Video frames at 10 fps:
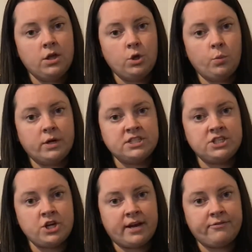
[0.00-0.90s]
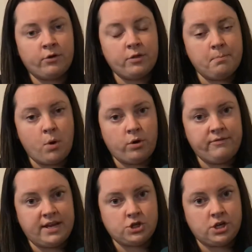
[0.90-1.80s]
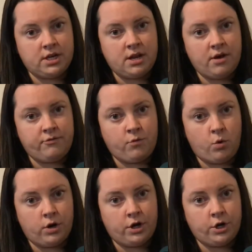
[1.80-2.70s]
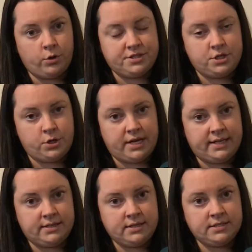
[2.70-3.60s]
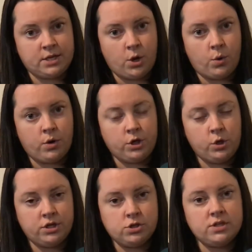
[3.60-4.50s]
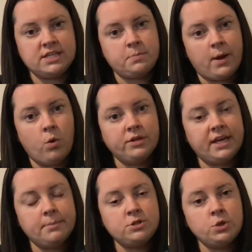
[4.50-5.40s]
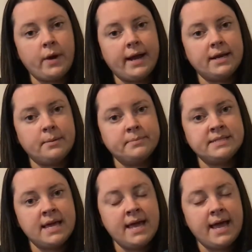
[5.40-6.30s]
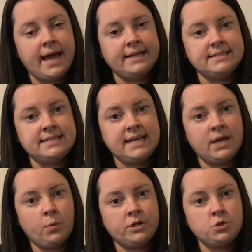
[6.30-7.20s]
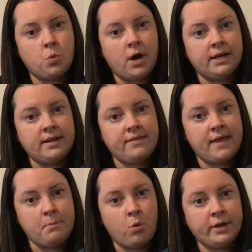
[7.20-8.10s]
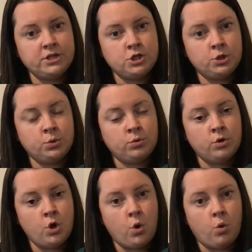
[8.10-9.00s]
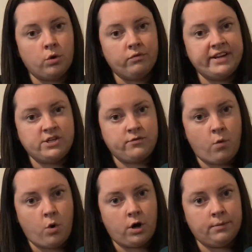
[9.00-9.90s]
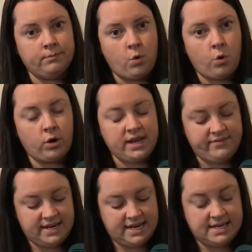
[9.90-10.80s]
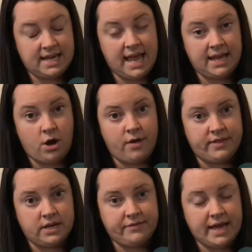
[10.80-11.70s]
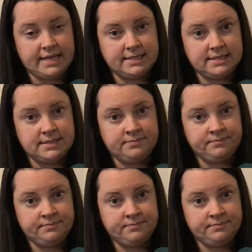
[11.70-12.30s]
you'll want to check for the motivation for your student. So you can do this by holding up two items and seeing which one they point to or reach for or even indicate on the device.